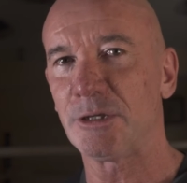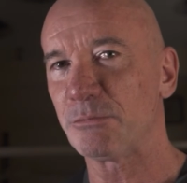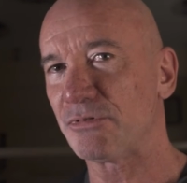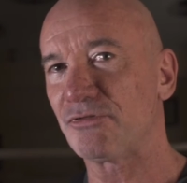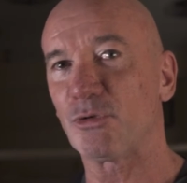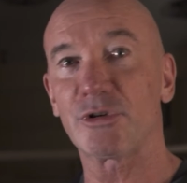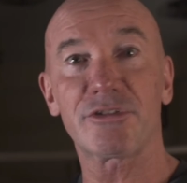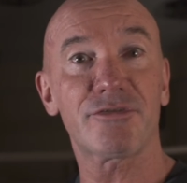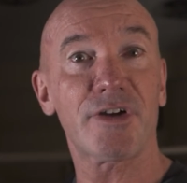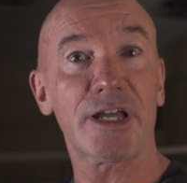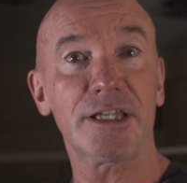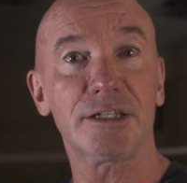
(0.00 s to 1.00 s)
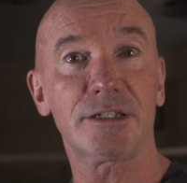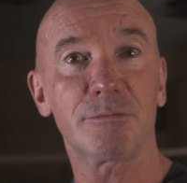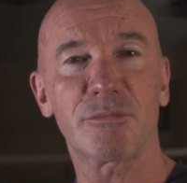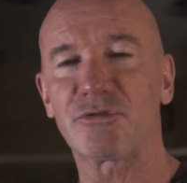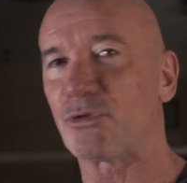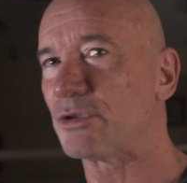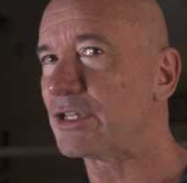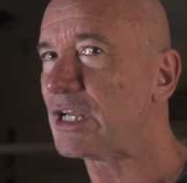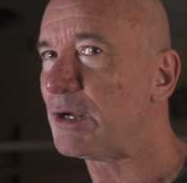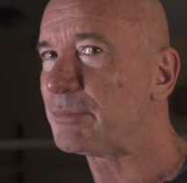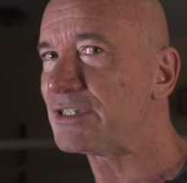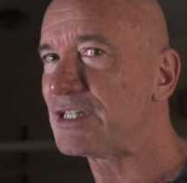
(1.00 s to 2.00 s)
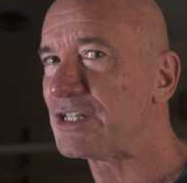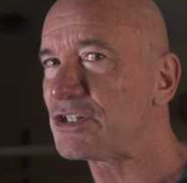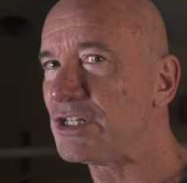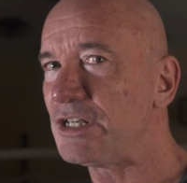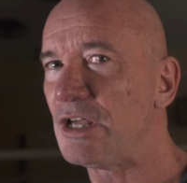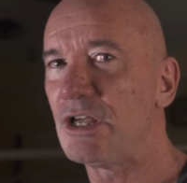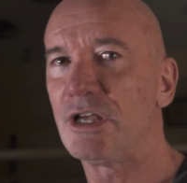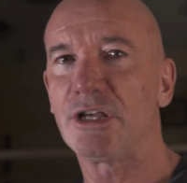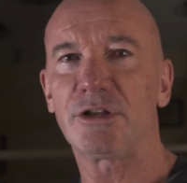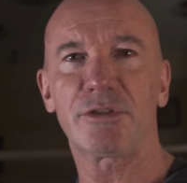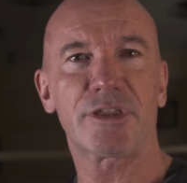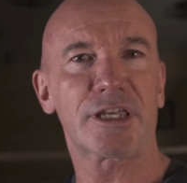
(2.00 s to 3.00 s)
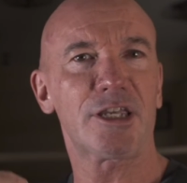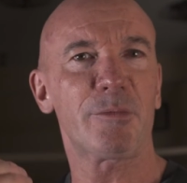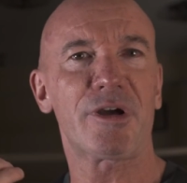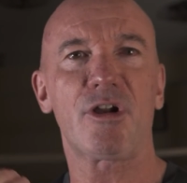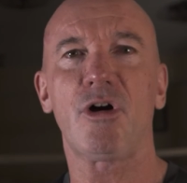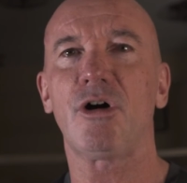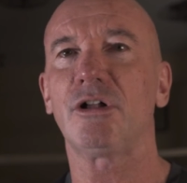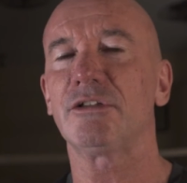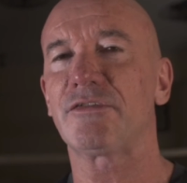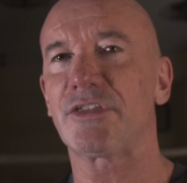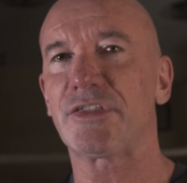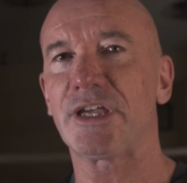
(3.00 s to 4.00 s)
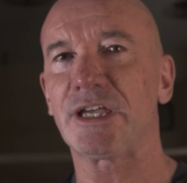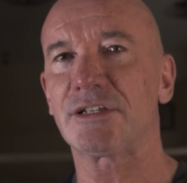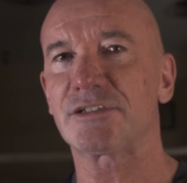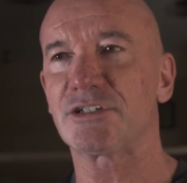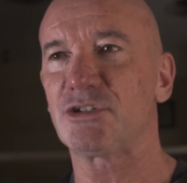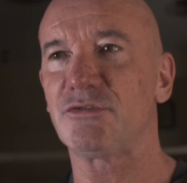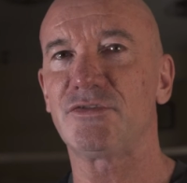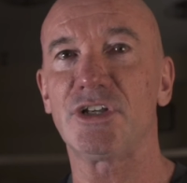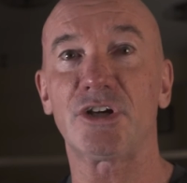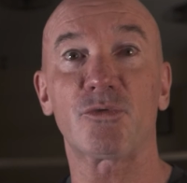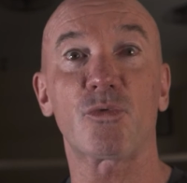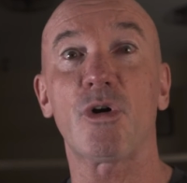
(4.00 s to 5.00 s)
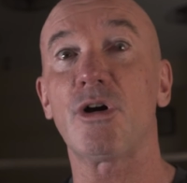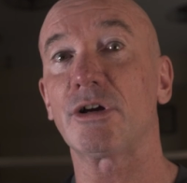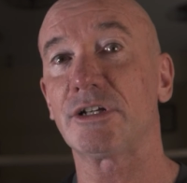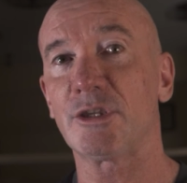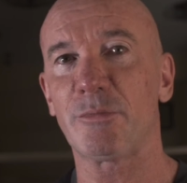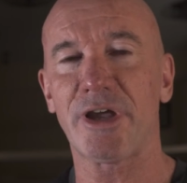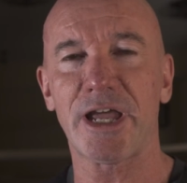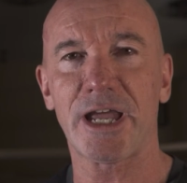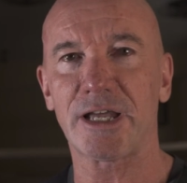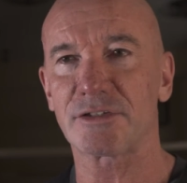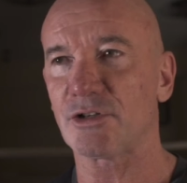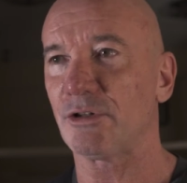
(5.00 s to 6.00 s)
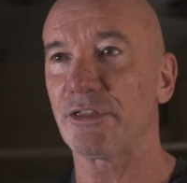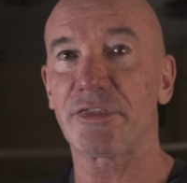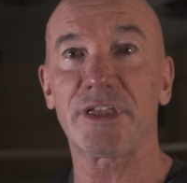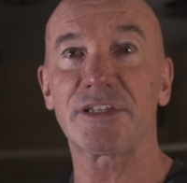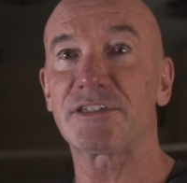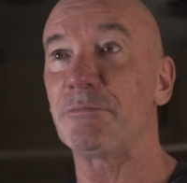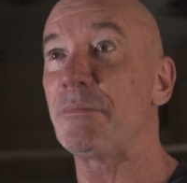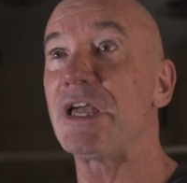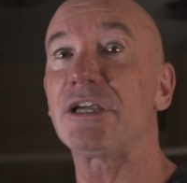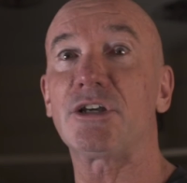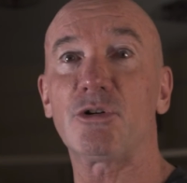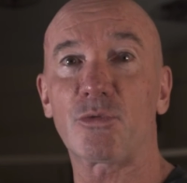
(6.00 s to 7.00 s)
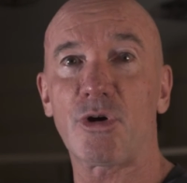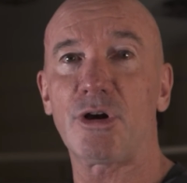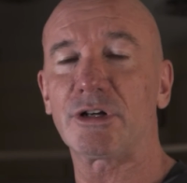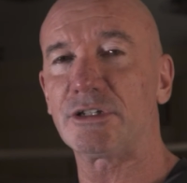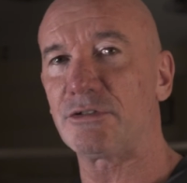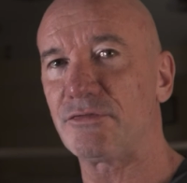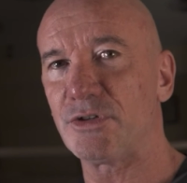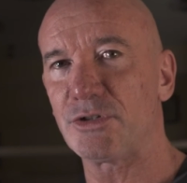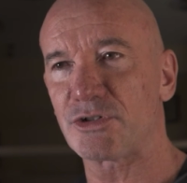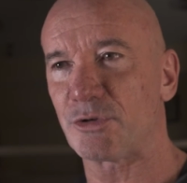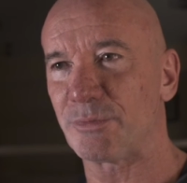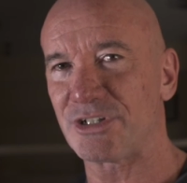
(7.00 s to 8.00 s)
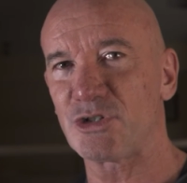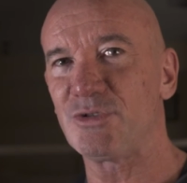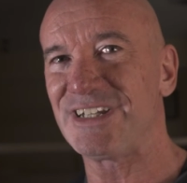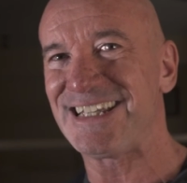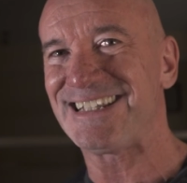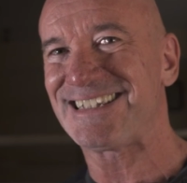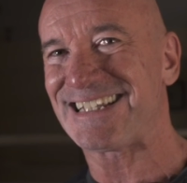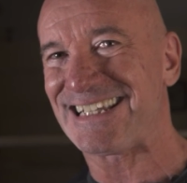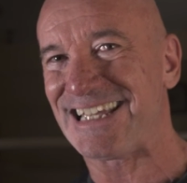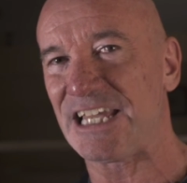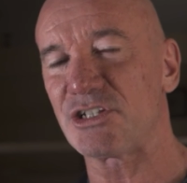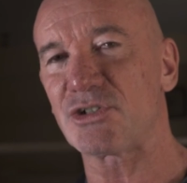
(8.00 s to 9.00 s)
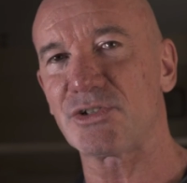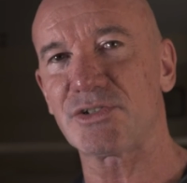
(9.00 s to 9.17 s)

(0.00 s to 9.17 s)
Before the fight, before the competition, you're thinking about all of the things that you've done wrong in the past, all the things that may go wrong in the future, but you need to get